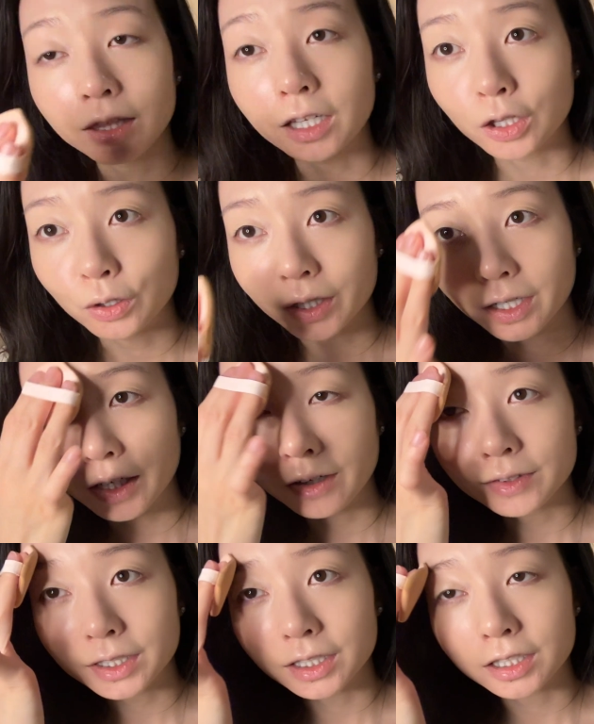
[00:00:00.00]
and the look it
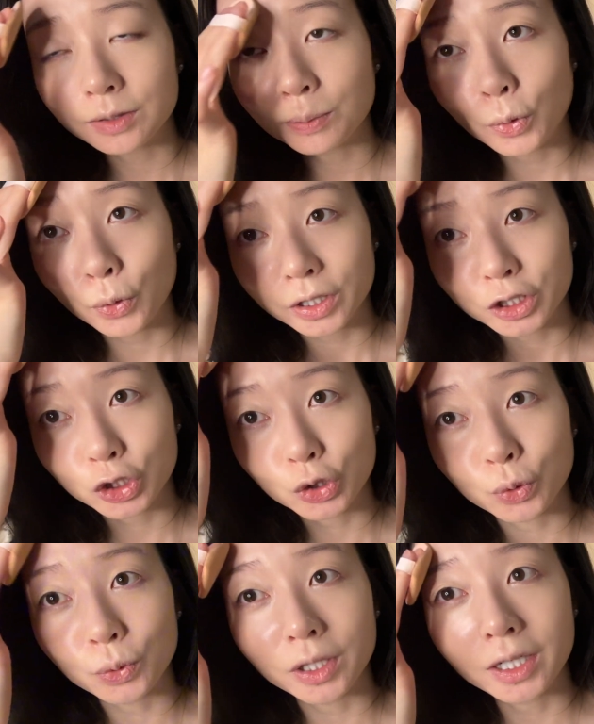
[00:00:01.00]
gives, it's more
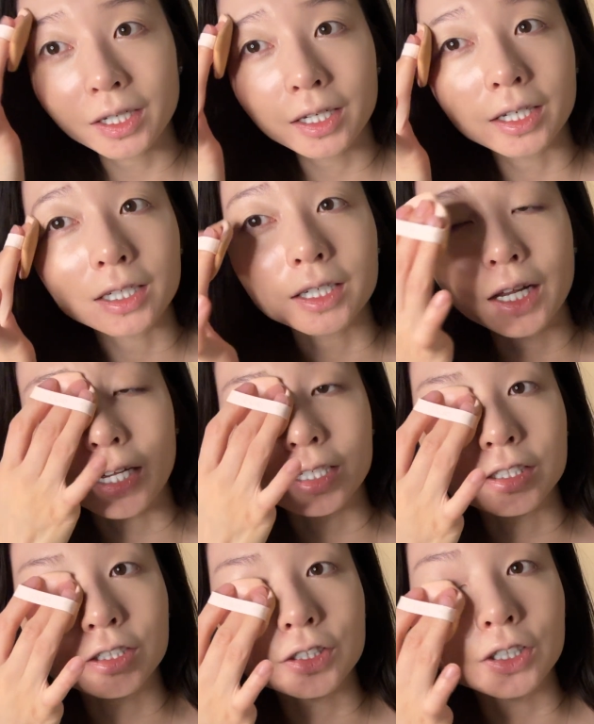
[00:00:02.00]
dewy in
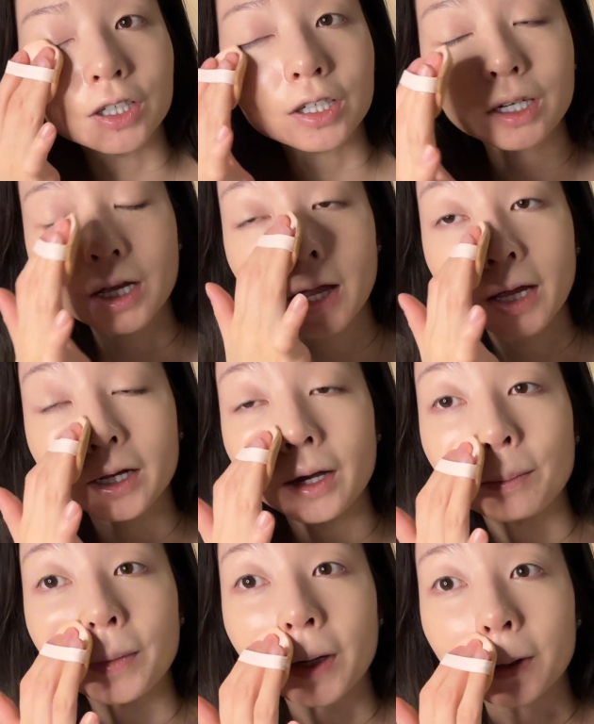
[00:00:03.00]
texture
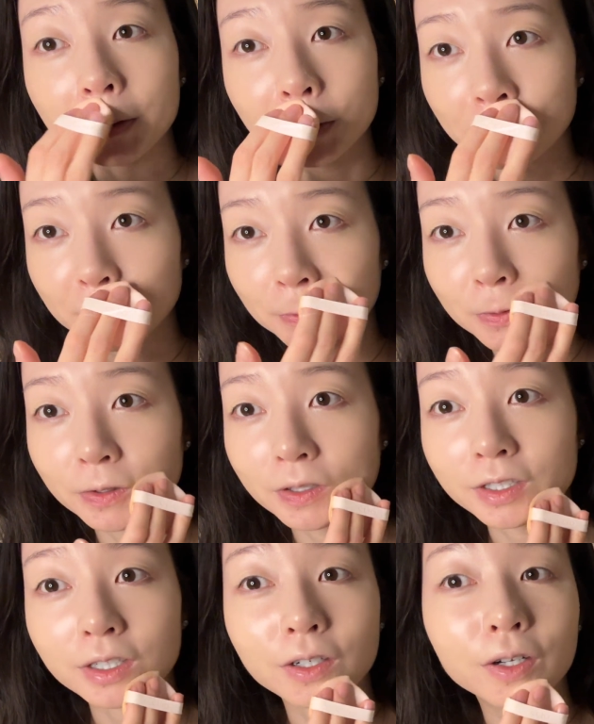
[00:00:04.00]
compared to
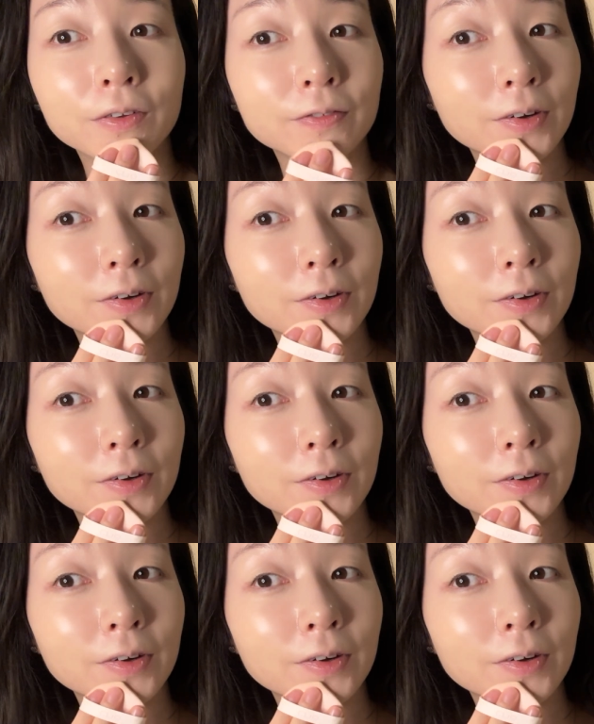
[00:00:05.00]
traditional